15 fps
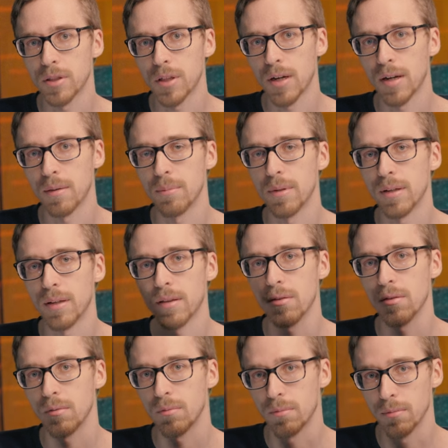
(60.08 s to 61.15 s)
job
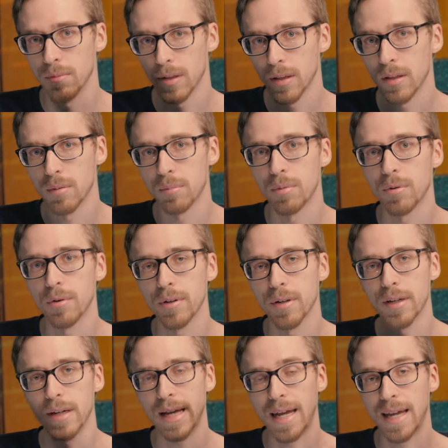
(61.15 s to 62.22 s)
is really
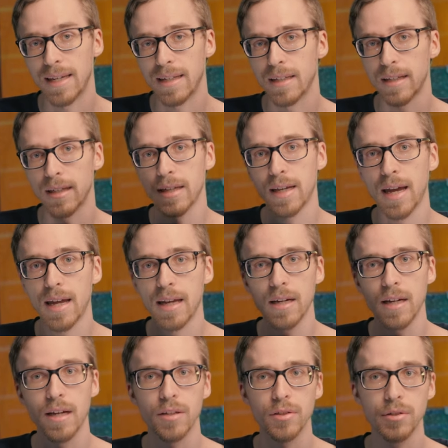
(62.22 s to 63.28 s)
important and it can
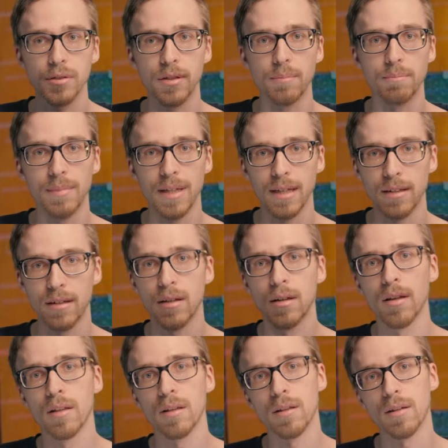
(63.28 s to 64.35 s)
actually mean
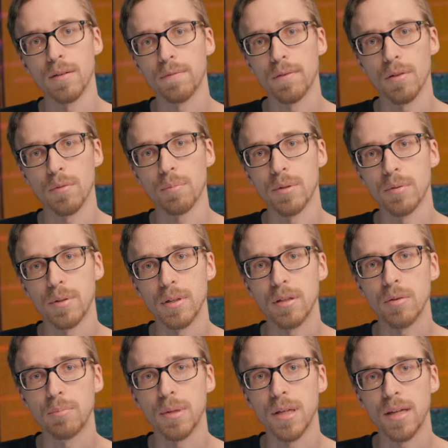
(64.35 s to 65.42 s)
the difference between
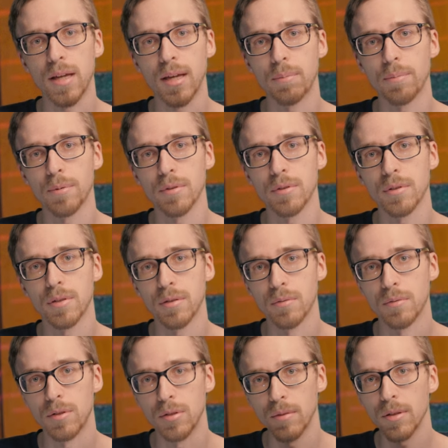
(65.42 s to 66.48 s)
you being able to
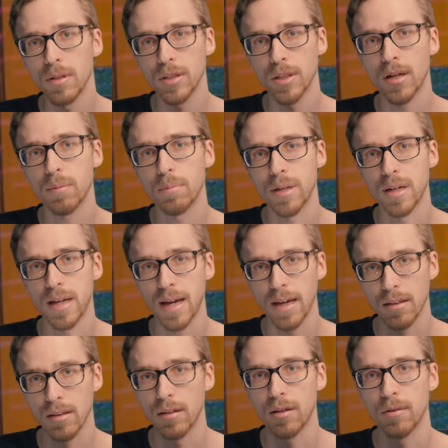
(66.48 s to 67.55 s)
do the job and
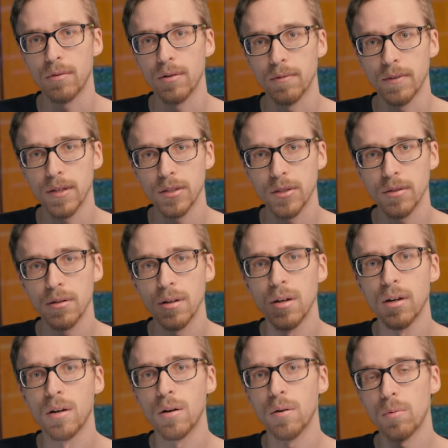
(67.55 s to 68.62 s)
execute your vision
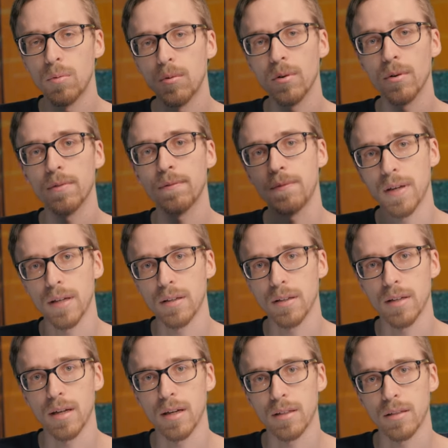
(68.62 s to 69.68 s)
or
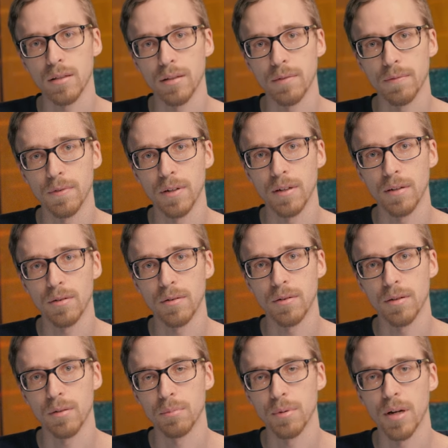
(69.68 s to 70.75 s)
failing at delivering on
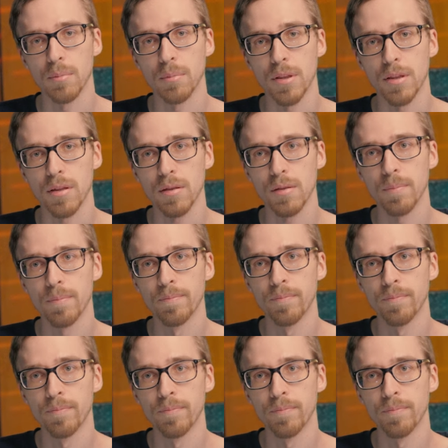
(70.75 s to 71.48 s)
your promises.